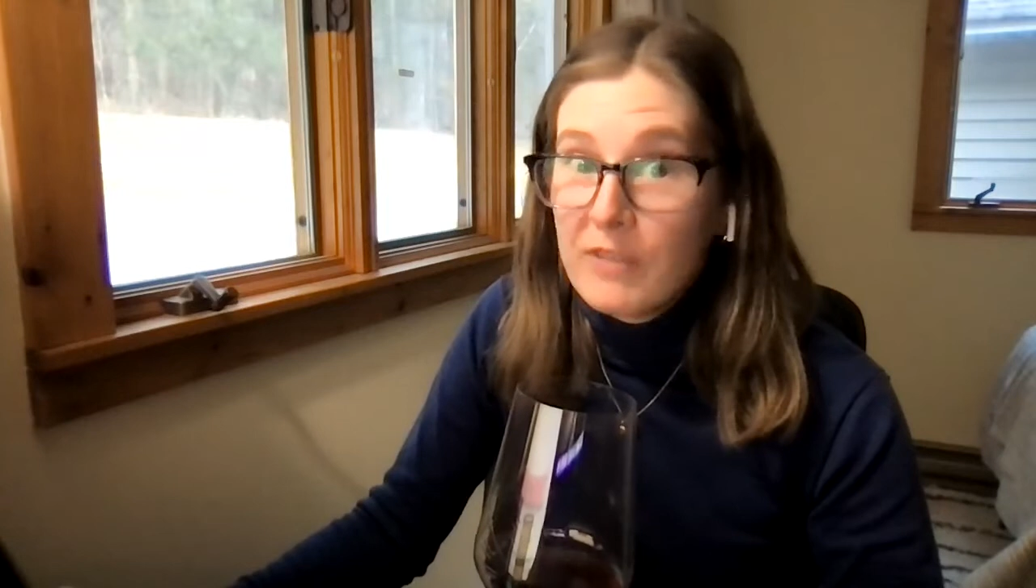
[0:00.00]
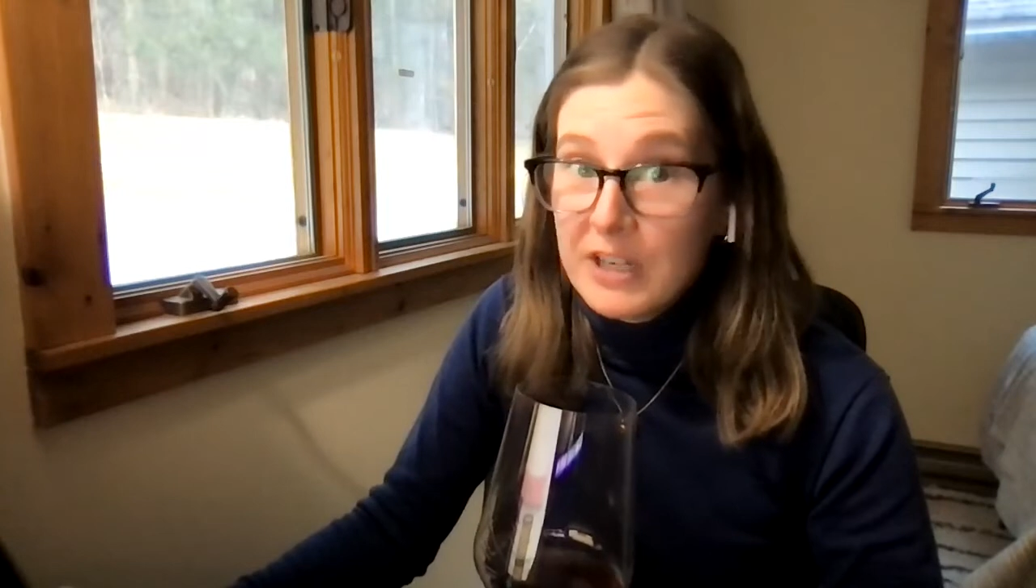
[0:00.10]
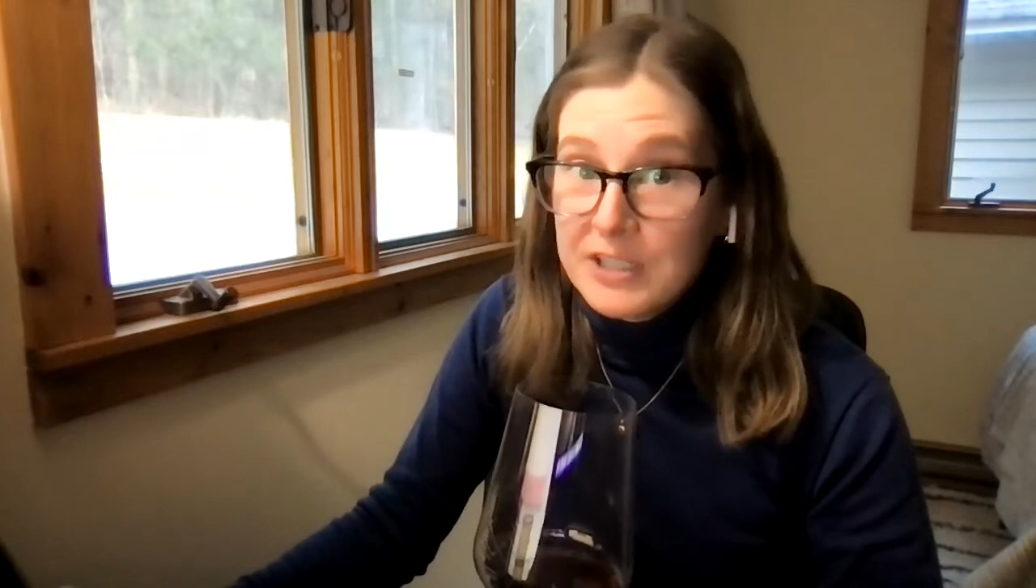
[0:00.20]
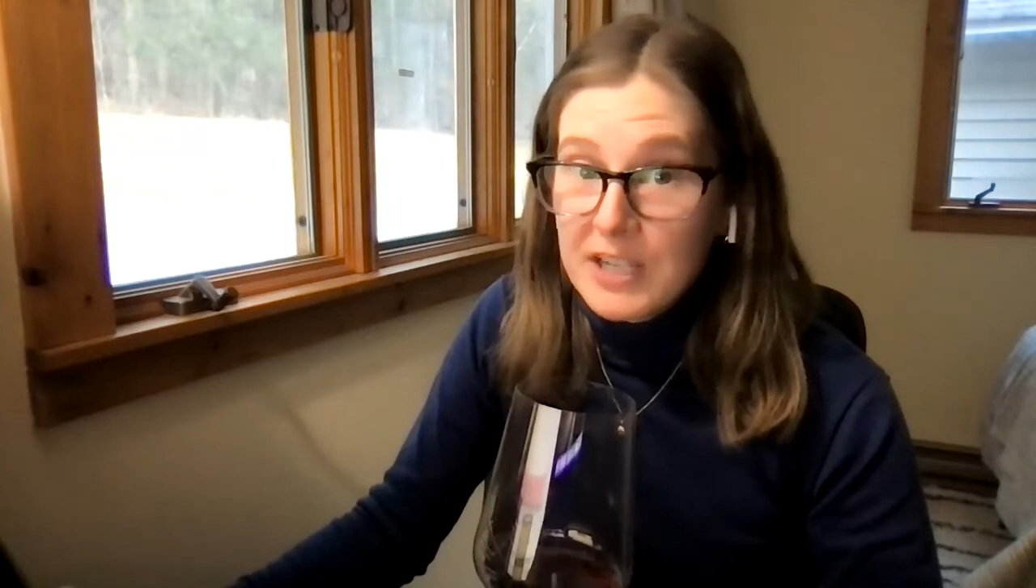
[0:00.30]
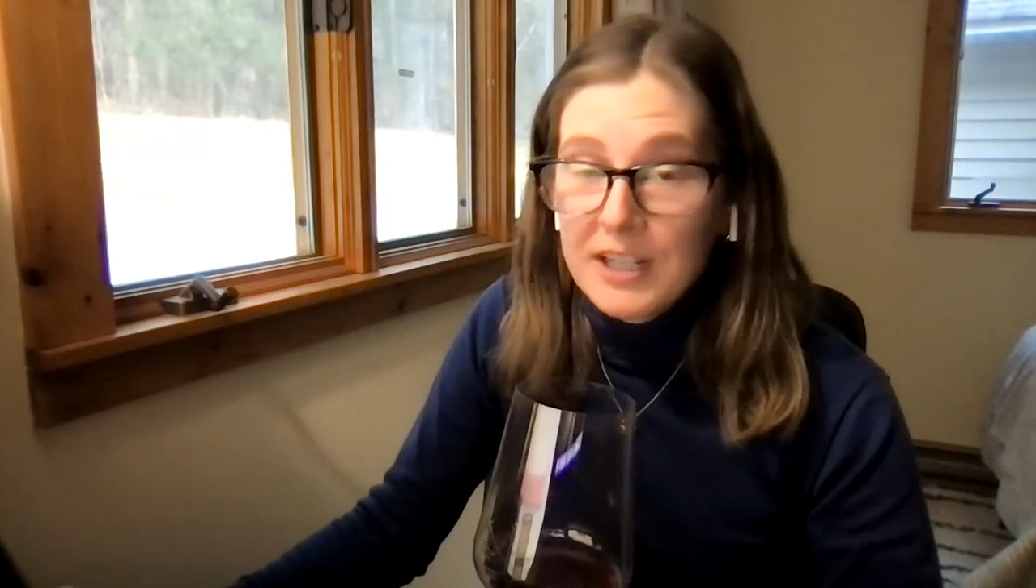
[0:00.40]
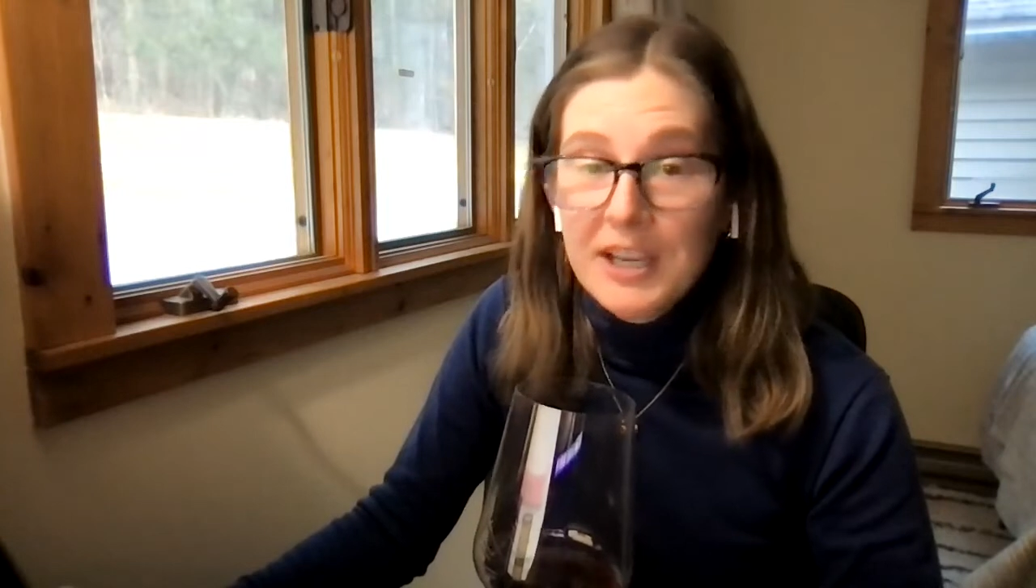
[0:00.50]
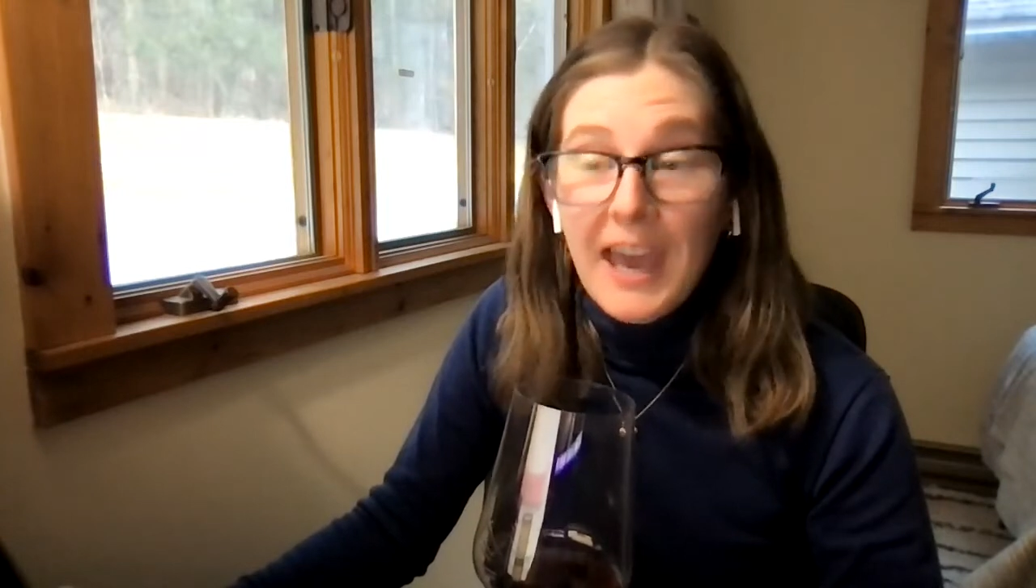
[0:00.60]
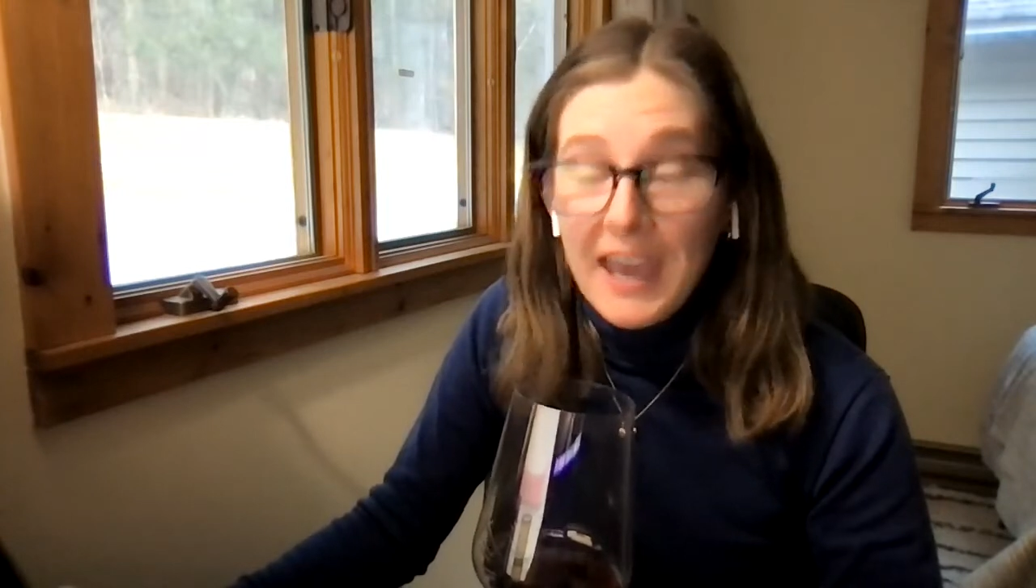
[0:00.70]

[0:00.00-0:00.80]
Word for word: very tannic,